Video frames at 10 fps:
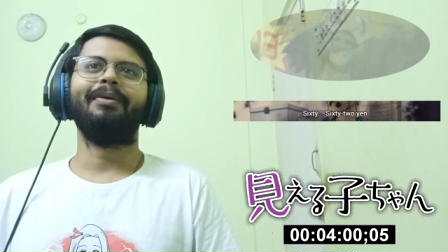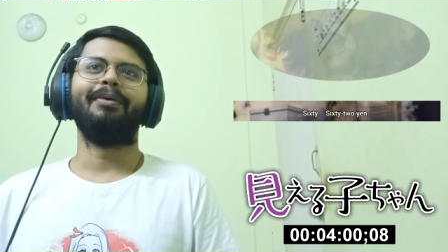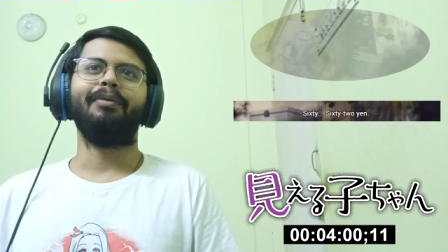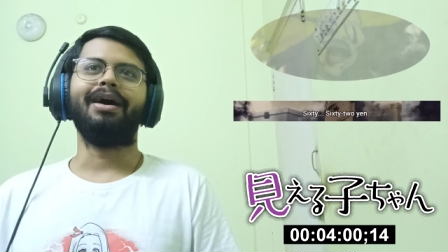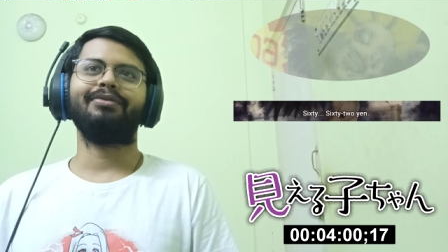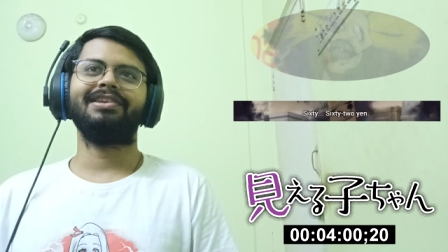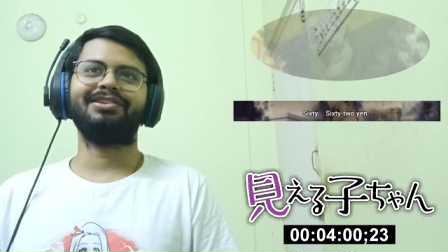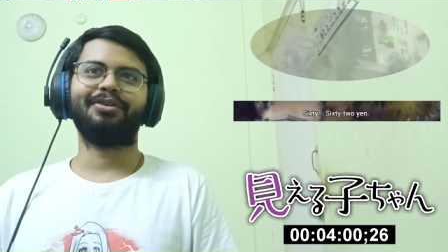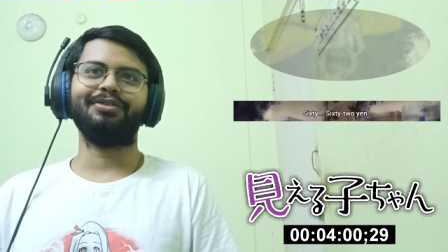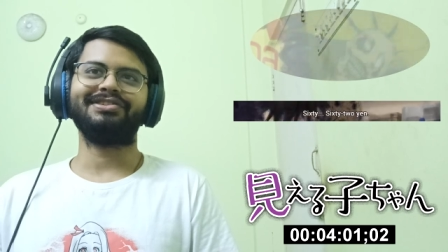Wow,
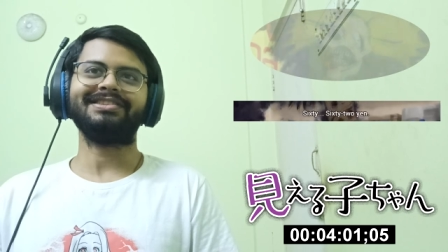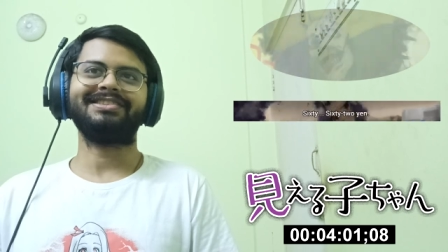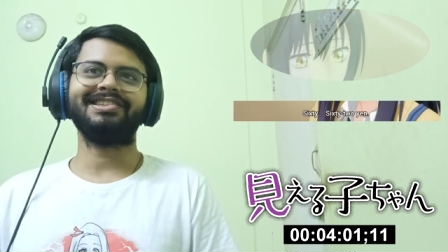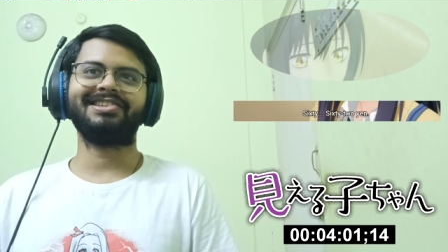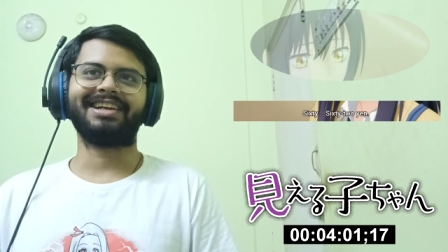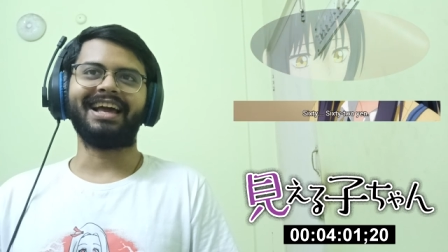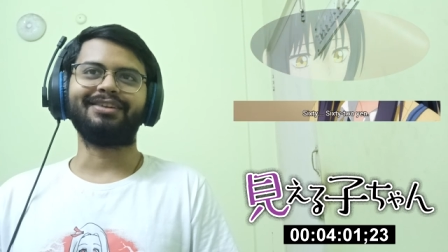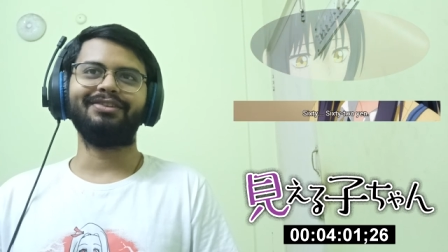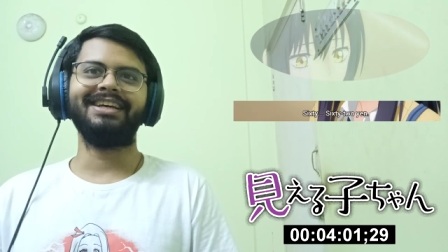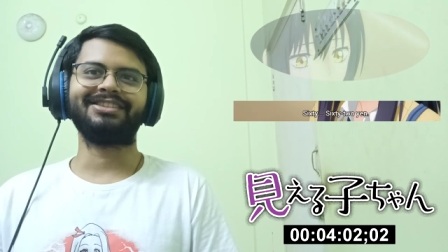this ghost does the
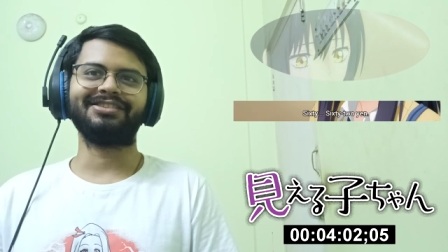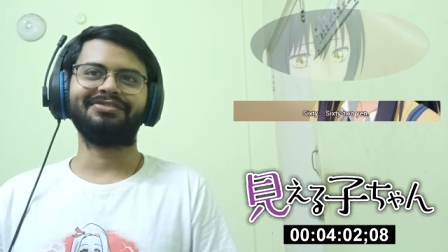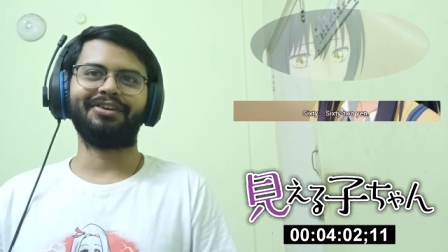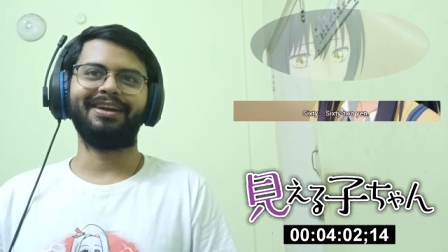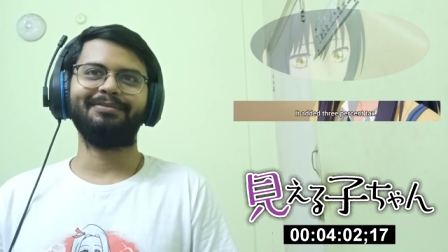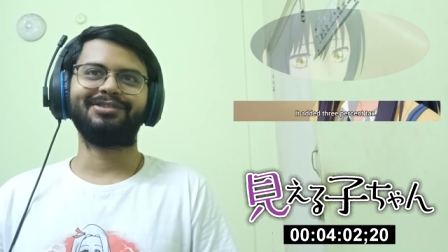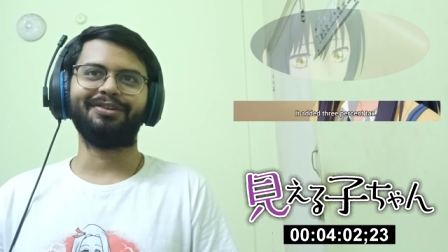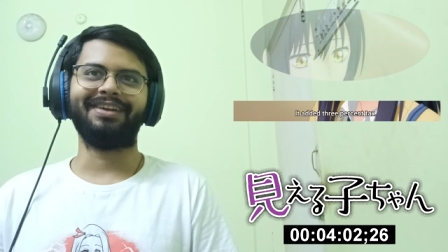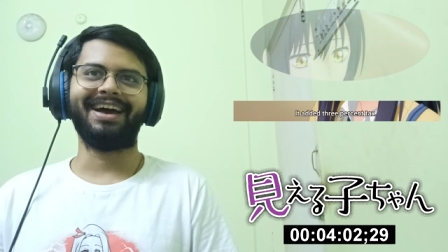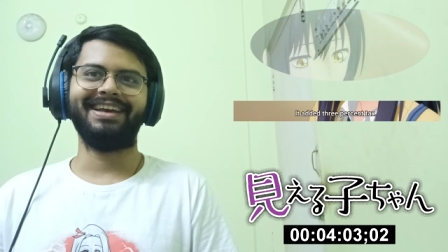calculations for him.
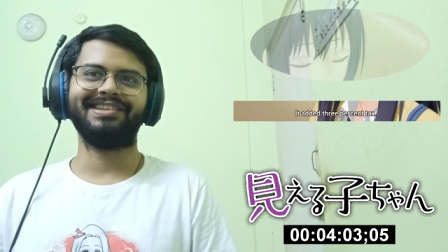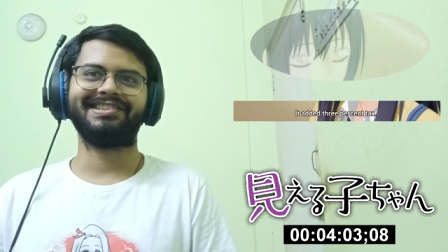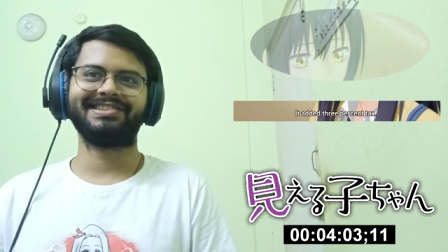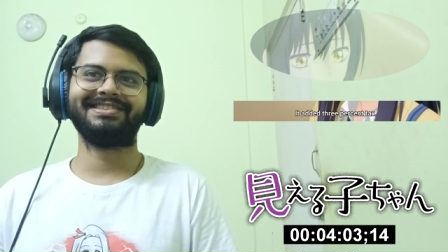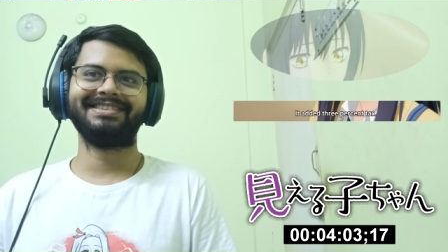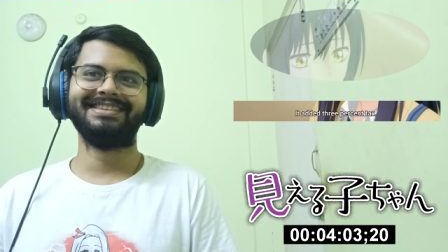So nice.